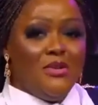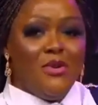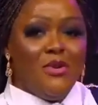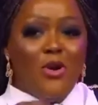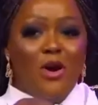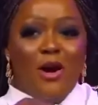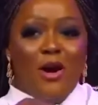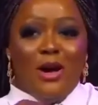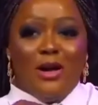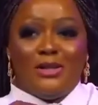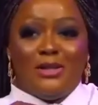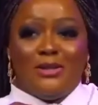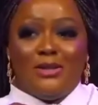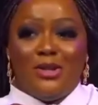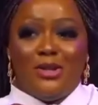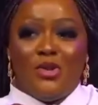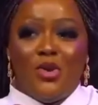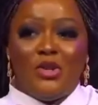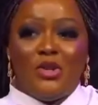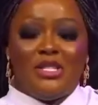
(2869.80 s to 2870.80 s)
your heart,
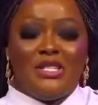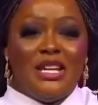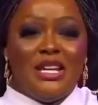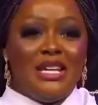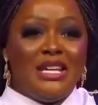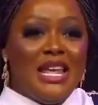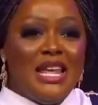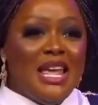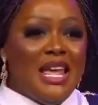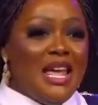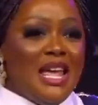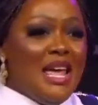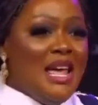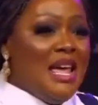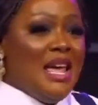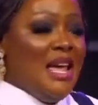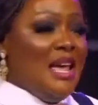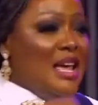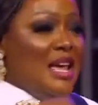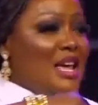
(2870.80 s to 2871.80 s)
God said,
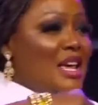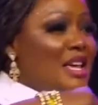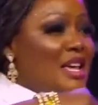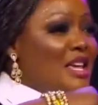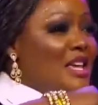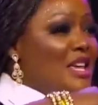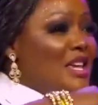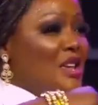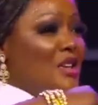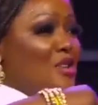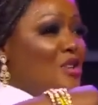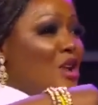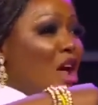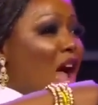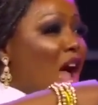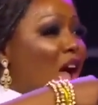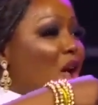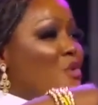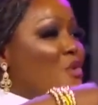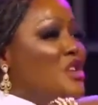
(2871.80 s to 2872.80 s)

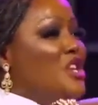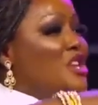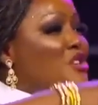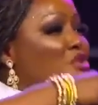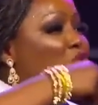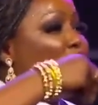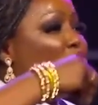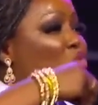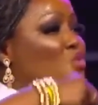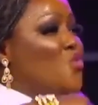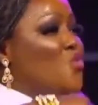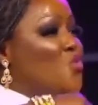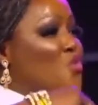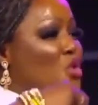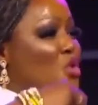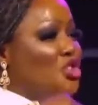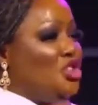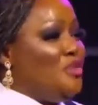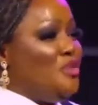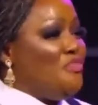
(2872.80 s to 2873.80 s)
I need you to
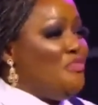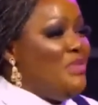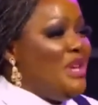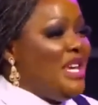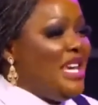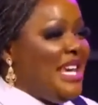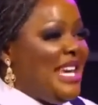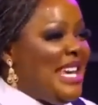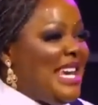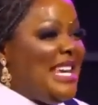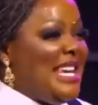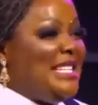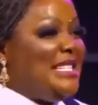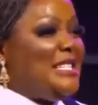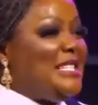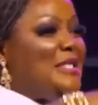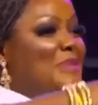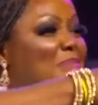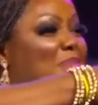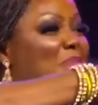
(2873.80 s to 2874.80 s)
worship me in
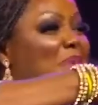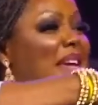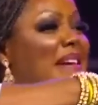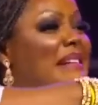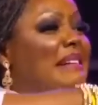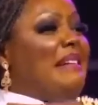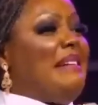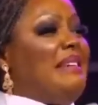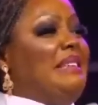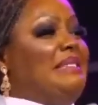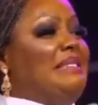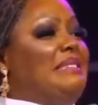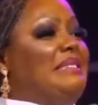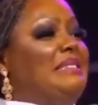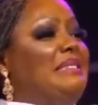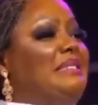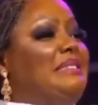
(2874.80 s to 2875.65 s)
spirit